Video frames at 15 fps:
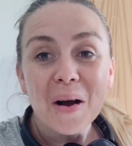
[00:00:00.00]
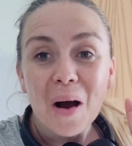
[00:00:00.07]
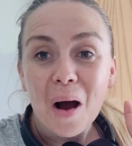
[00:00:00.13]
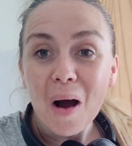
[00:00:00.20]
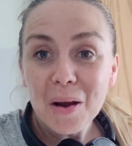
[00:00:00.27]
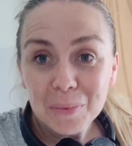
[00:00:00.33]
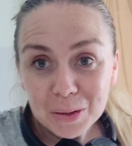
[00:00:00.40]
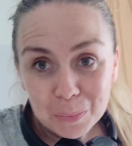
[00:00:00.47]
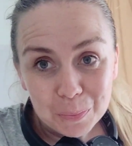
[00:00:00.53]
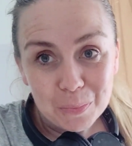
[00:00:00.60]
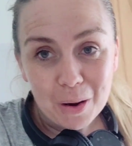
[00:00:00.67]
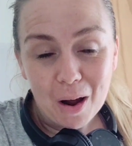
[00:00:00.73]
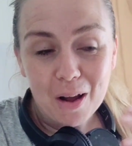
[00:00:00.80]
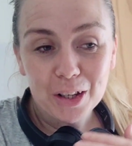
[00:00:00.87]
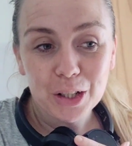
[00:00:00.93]
I was
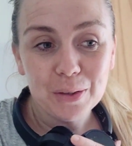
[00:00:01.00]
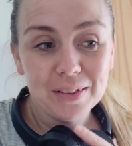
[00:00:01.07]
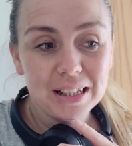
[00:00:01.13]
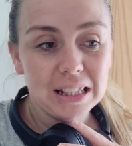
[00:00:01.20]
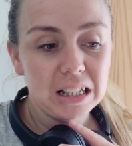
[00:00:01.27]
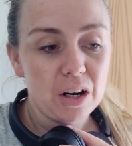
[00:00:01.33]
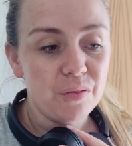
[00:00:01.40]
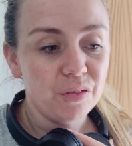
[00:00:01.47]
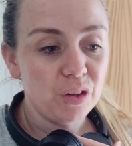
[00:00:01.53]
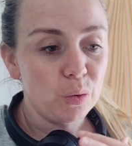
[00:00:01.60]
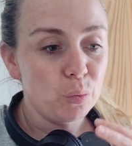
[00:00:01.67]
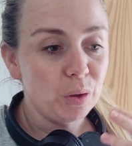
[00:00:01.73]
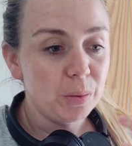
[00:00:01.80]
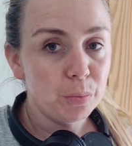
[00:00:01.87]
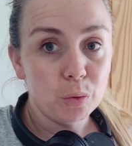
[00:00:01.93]
using stuff
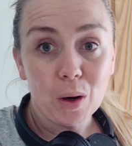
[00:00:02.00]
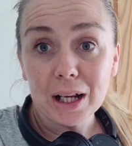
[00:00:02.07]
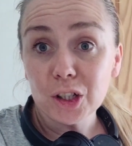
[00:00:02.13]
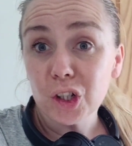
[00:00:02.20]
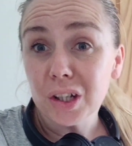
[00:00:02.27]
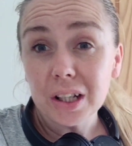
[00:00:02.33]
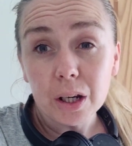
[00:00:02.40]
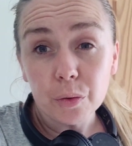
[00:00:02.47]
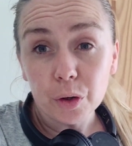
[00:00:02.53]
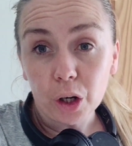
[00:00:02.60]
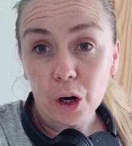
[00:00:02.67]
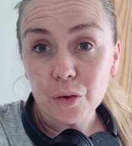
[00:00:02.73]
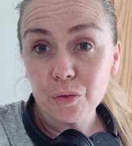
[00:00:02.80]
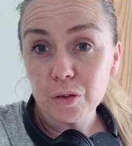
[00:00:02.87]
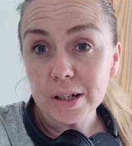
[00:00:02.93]
that we bought actually a year
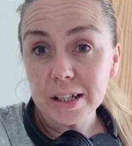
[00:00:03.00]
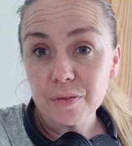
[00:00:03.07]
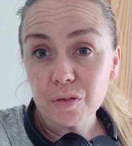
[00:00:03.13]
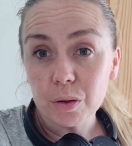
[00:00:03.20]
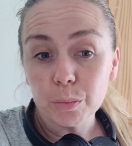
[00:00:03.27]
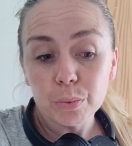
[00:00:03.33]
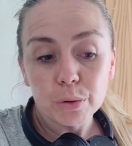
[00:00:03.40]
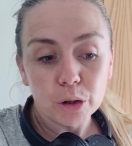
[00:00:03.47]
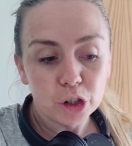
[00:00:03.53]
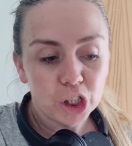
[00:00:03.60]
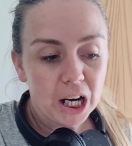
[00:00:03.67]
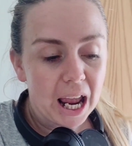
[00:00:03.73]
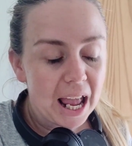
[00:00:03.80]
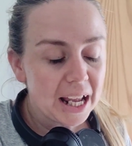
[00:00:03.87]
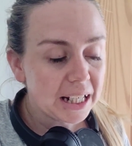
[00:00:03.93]
ago for a different
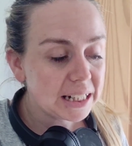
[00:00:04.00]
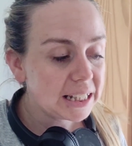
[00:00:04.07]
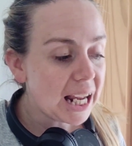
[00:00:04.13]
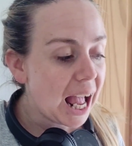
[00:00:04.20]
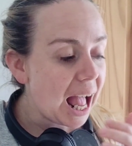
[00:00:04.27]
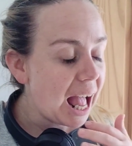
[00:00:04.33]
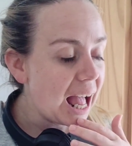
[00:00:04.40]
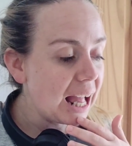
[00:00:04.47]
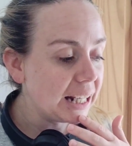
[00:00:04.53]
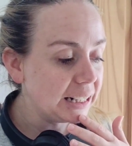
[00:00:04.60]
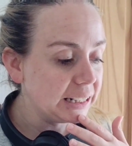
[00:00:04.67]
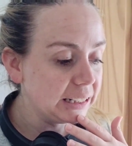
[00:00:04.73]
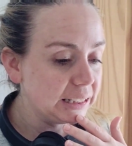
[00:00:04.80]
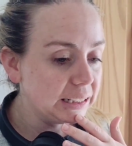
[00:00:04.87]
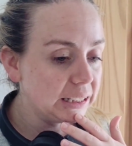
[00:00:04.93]
project,
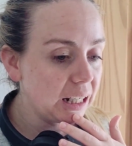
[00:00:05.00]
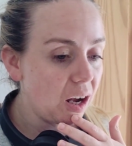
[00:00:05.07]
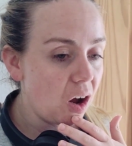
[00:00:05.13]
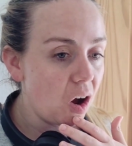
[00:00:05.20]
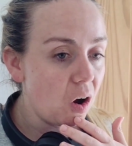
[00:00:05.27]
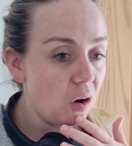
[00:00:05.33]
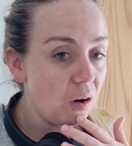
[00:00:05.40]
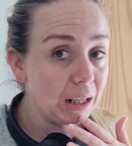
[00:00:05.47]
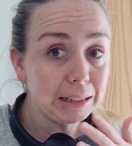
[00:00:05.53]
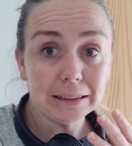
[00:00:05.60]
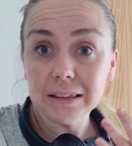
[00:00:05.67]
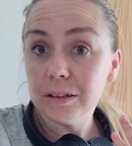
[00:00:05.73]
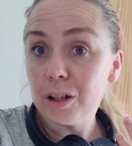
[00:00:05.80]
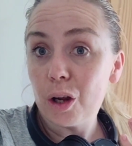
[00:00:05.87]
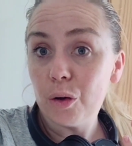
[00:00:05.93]
and I
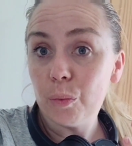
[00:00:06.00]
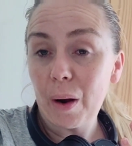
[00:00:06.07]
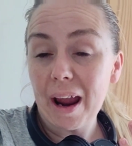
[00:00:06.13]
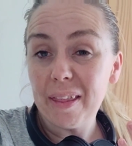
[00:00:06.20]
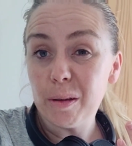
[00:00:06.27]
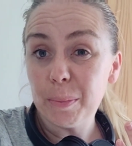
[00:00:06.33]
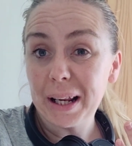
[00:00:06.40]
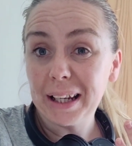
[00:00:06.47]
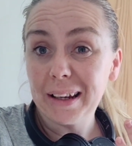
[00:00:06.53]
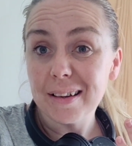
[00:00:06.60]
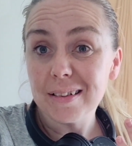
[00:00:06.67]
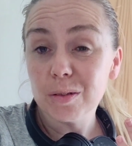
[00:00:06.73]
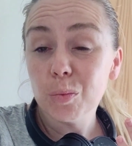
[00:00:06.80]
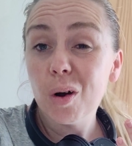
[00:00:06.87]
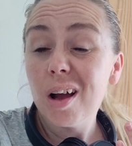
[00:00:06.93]
didn't know where the
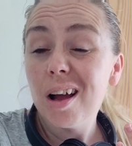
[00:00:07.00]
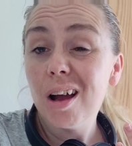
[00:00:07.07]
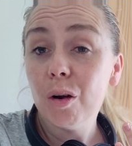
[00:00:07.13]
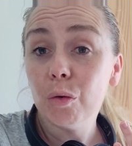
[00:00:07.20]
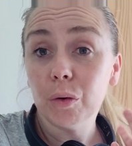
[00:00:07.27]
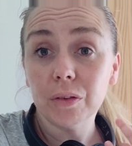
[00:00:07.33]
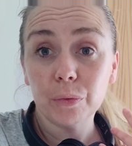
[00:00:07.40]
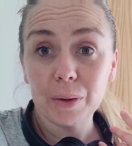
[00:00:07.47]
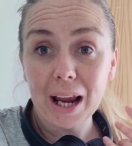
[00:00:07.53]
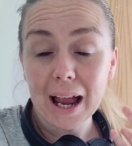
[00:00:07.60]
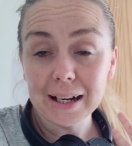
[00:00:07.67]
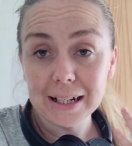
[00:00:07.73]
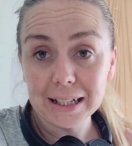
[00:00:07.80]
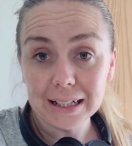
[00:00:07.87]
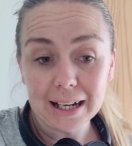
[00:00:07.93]
blankets were or if we
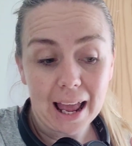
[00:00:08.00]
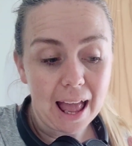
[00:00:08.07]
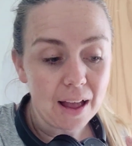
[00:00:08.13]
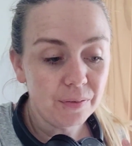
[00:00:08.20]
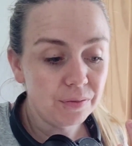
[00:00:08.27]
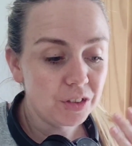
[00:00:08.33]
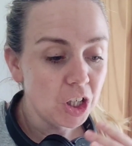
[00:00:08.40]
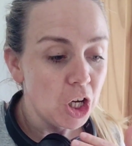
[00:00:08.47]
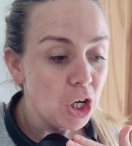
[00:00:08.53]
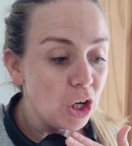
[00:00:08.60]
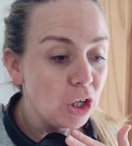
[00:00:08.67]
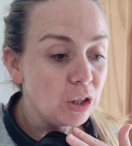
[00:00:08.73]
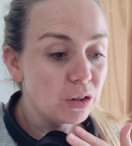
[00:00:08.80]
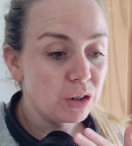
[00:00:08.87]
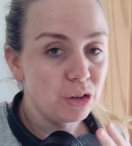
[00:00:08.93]
had any left.
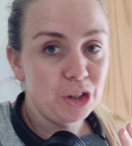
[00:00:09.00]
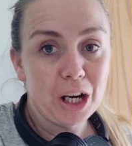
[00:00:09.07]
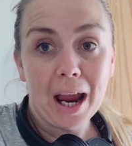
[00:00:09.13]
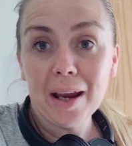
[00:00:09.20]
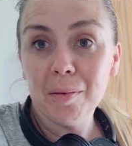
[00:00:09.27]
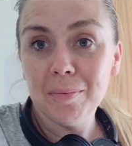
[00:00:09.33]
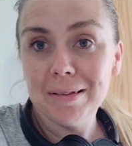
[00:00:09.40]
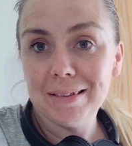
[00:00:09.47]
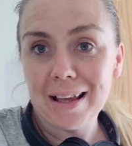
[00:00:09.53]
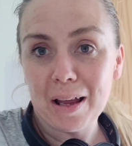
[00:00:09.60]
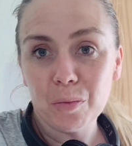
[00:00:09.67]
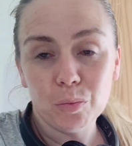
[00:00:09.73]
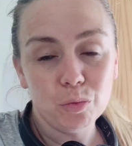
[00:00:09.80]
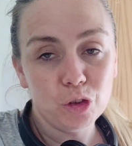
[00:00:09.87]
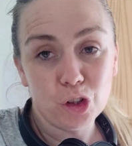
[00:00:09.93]
So James
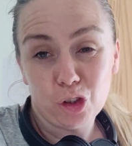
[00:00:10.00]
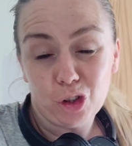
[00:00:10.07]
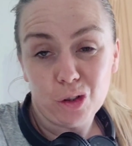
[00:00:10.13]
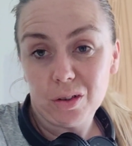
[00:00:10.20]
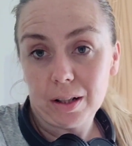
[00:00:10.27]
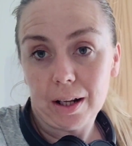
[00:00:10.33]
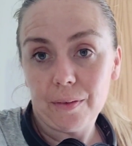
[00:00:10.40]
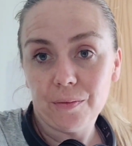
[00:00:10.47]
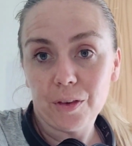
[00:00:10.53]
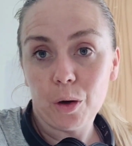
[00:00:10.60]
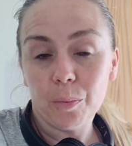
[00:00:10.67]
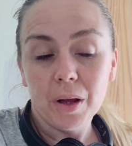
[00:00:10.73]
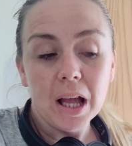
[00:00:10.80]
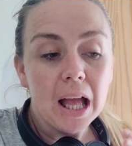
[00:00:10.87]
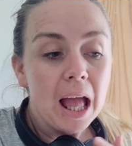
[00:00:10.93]
said, just use cling
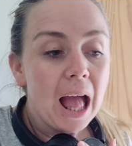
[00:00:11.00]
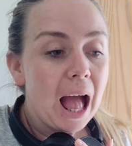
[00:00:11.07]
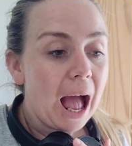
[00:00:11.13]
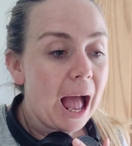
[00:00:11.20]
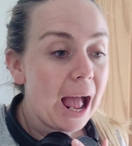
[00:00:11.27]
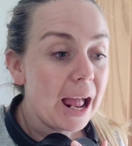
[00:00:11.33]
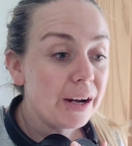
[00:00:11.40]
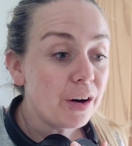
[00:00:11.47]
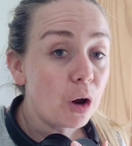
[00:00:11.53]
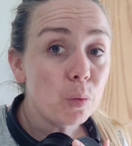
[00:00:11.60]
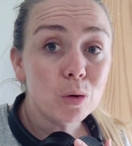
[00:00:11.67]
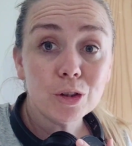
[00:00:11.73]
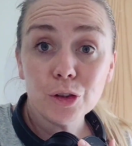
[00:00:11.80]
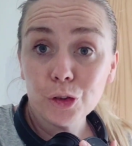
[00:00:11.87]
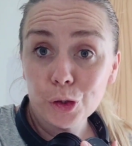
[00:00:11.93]
film. And I
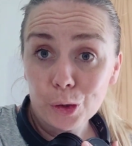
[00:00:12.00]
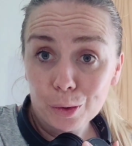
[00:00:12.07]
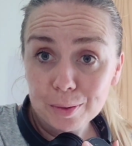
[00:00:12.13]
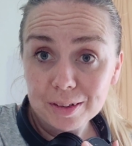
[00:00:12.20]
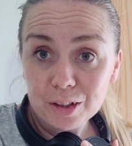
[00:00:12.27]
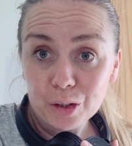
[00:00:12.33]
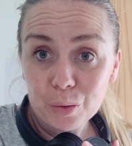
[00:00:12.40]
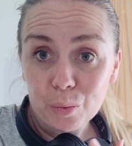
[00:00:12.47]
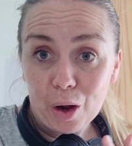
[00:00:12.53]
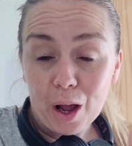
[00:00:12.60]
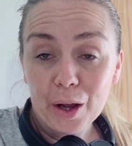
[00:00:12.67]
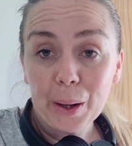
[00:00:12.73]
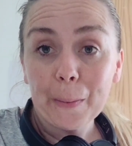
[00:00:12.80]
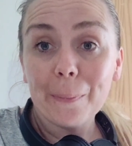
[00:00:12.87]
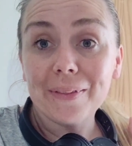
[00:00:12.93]
wasn't sure it was going to
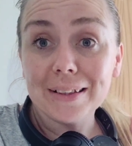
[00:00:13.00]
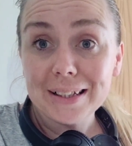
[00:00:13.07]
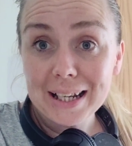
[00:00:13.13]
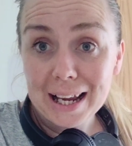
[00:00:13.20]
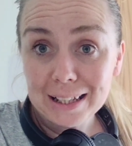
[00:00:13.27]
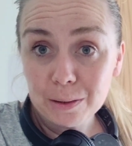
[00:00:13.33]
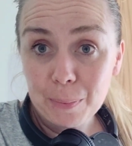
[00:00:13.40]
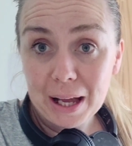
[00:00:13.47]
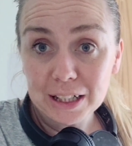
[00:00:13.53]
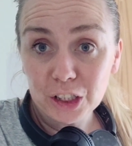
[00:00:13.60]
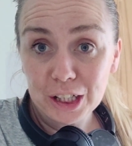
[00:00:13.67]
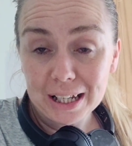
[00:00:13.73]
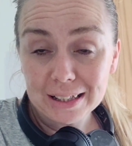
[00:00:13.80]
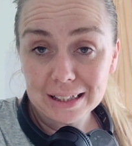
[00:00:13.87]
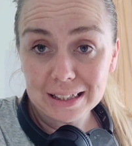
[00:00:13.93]
work, but the test
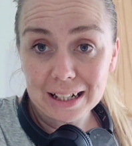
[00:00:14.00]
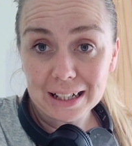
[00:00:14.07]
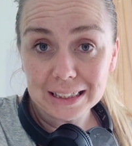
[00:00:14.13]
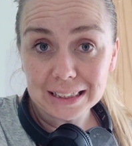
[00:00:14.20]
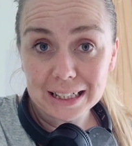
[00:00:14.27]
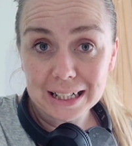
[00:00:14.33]
patch yesterday I